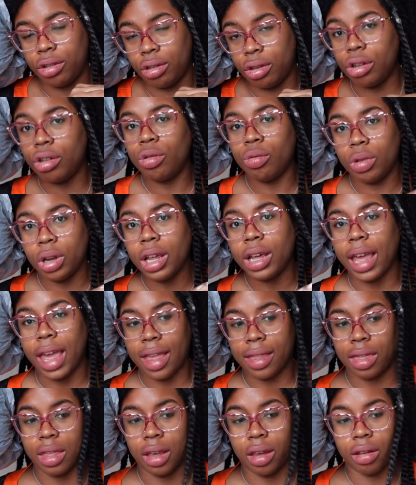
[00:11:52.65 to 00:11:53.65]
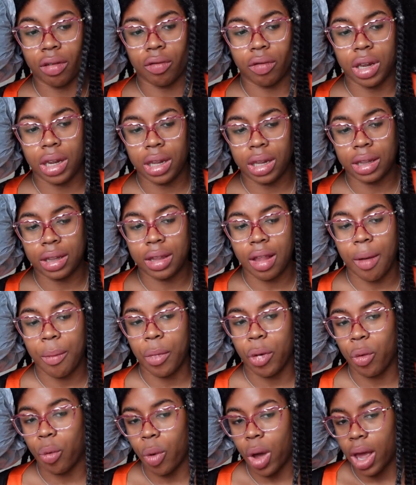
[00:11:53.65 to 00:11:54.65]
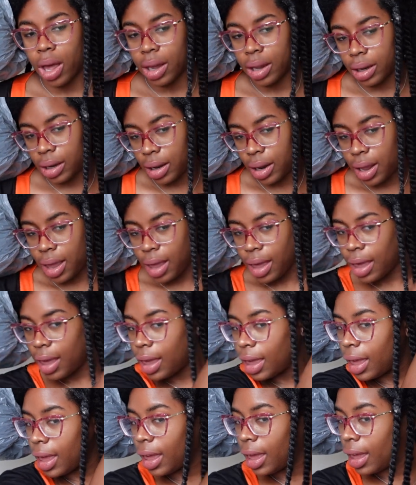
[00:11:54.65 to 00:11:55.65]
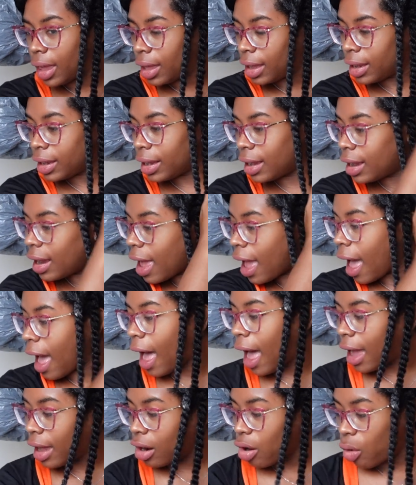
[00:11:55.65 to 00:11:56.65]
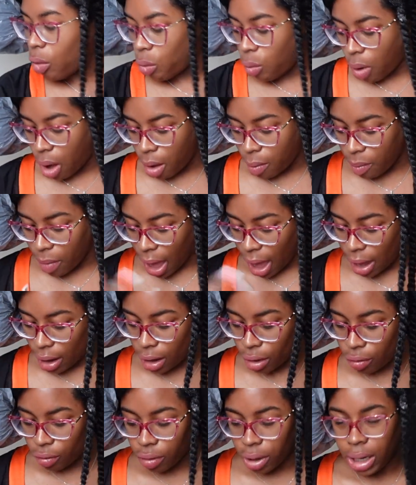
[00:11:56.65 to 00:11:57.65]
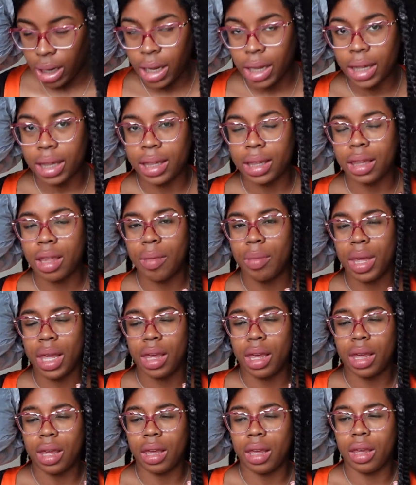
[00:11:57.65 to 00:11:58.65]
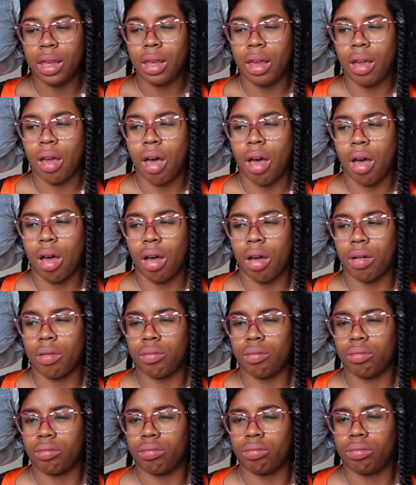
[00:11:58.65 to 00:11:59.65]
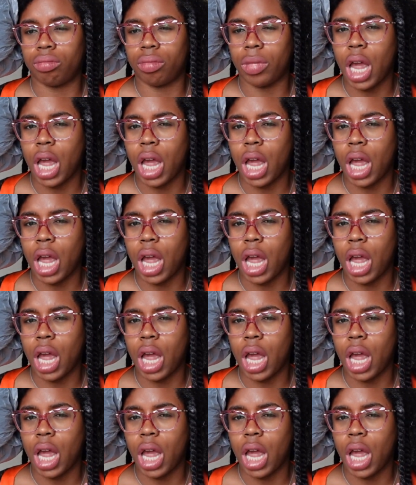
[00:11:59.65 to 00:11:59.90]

do look at the ingredients, number one, and I don't want my ingredients to be um,